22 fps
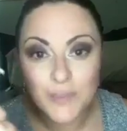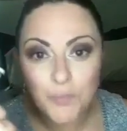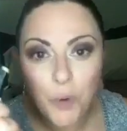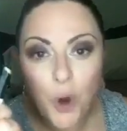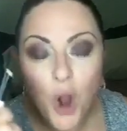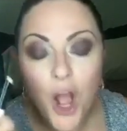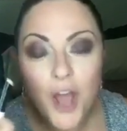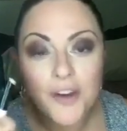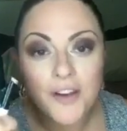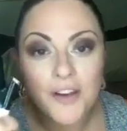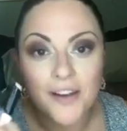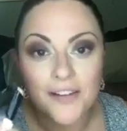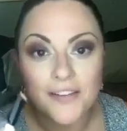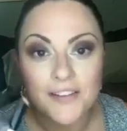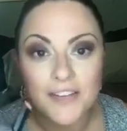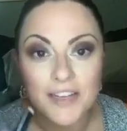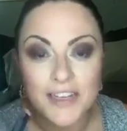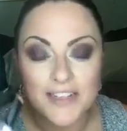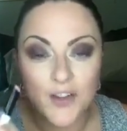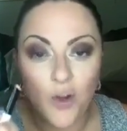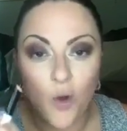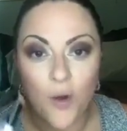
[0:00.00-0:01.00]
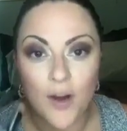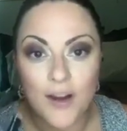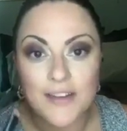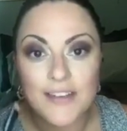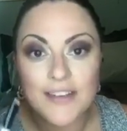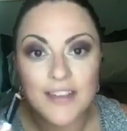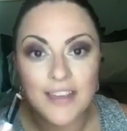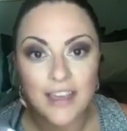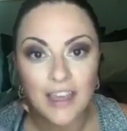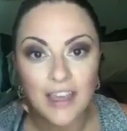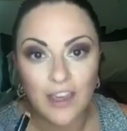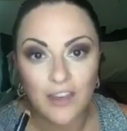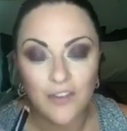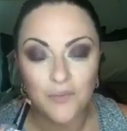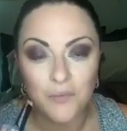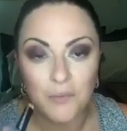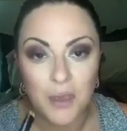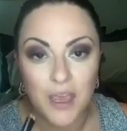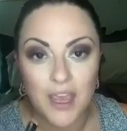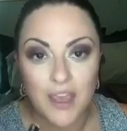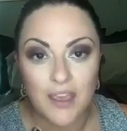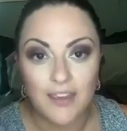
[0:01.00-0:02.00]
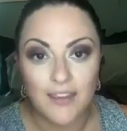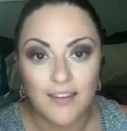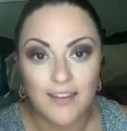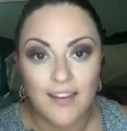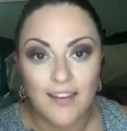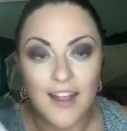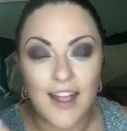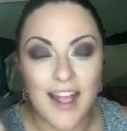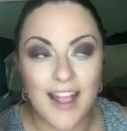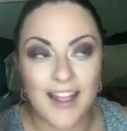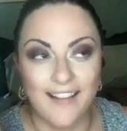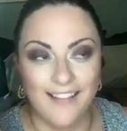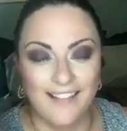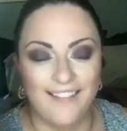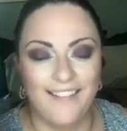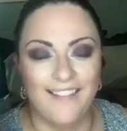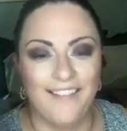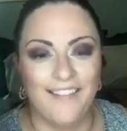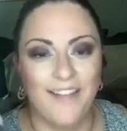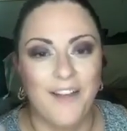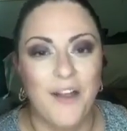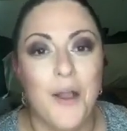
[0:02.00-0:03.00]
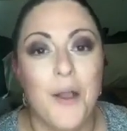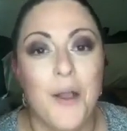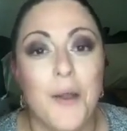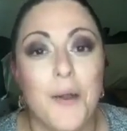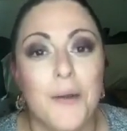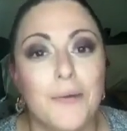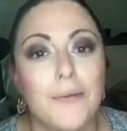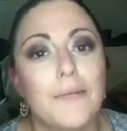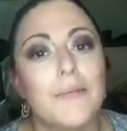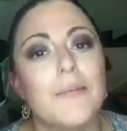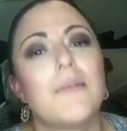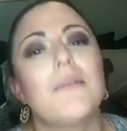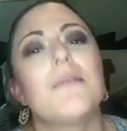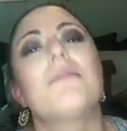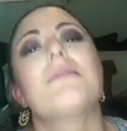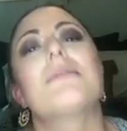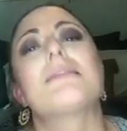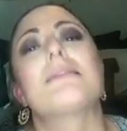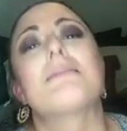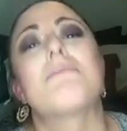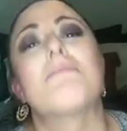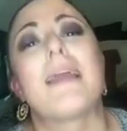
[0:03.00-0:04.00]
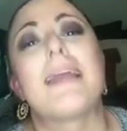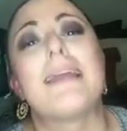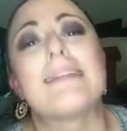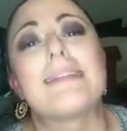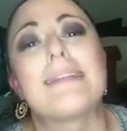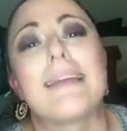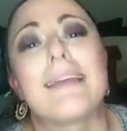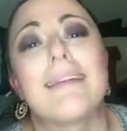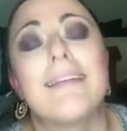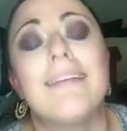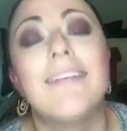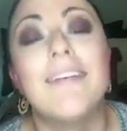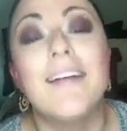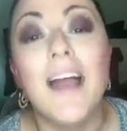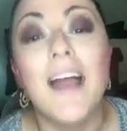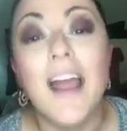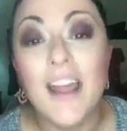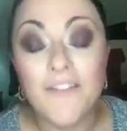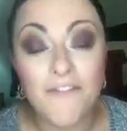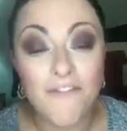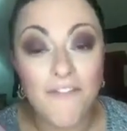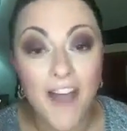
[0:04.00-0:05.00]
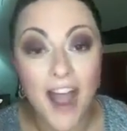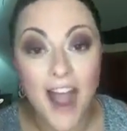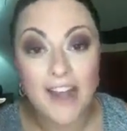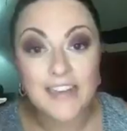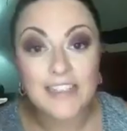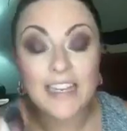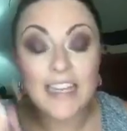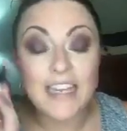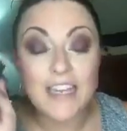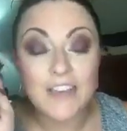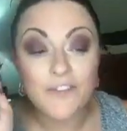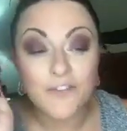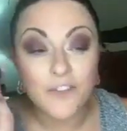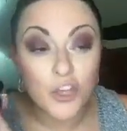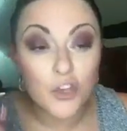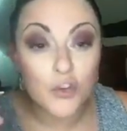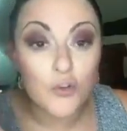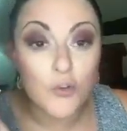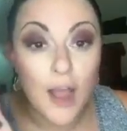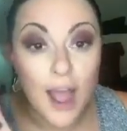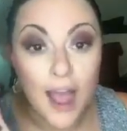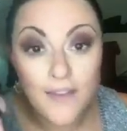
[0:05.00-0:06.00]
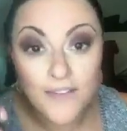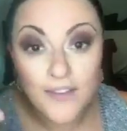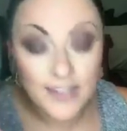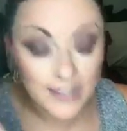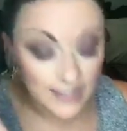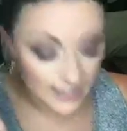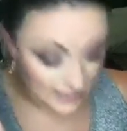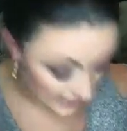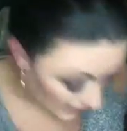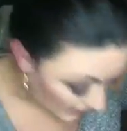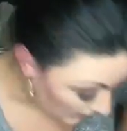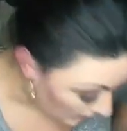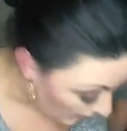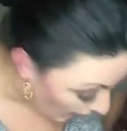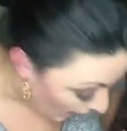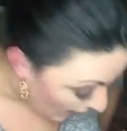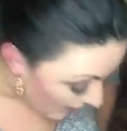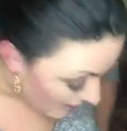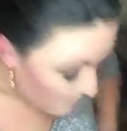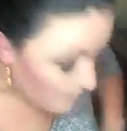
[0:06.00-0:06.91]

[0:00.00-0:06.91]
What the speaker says: product is going to give me, oh, it's amazing. In fact, if you haven't seen, I